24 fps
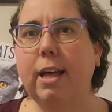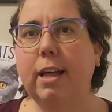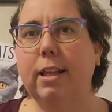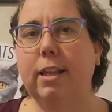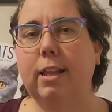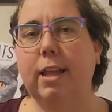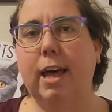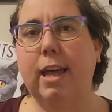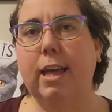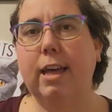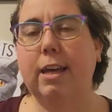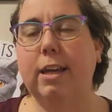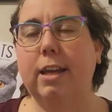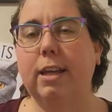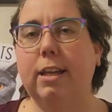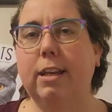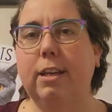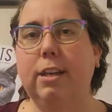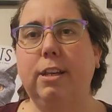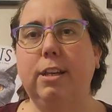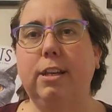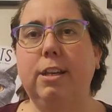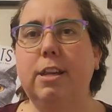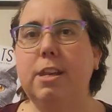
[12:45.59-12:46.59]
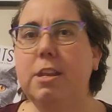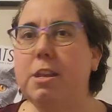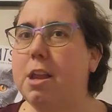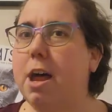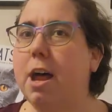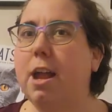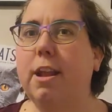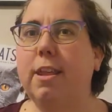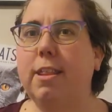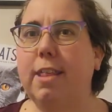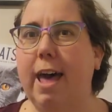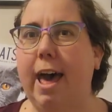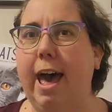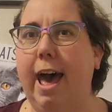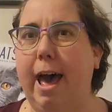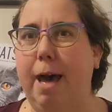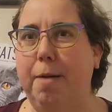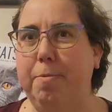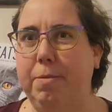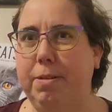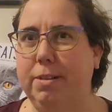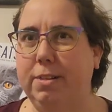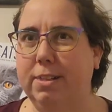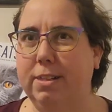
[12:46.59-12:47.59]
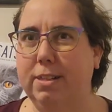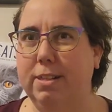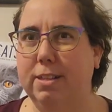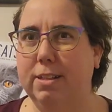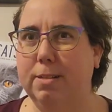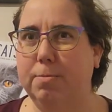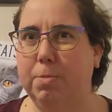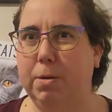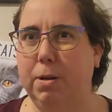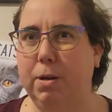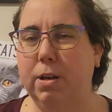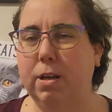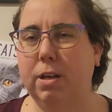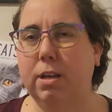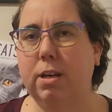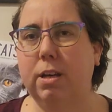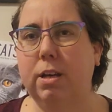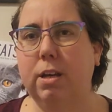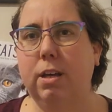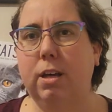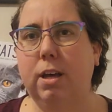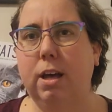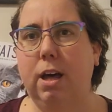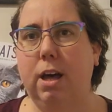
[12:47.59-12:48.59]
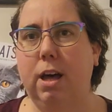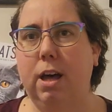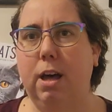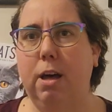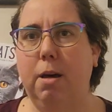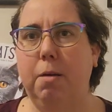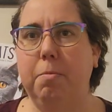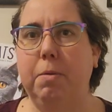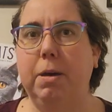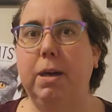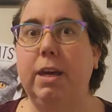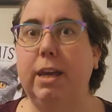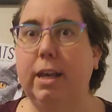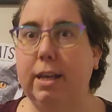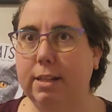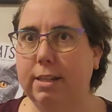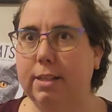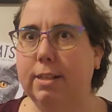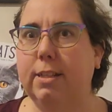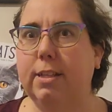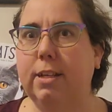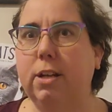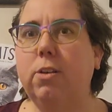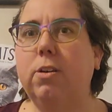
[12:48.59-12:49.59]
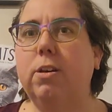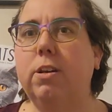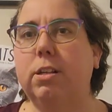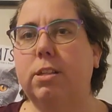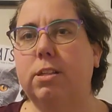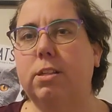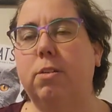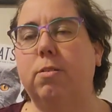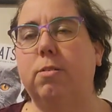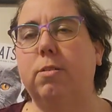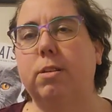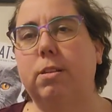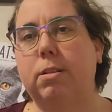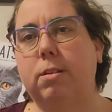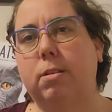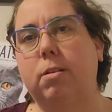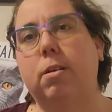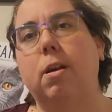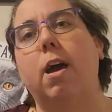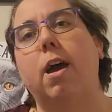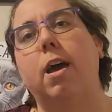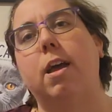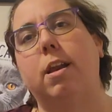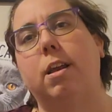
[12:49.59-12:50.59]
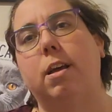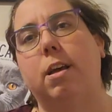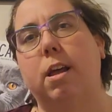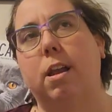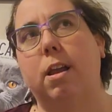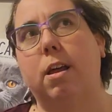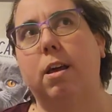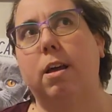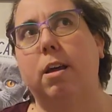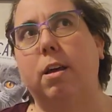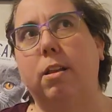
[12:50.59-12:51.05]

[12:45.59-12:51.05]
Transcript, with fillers: Like none of that happens in this book. Um, it is a series, so it's kind of gonna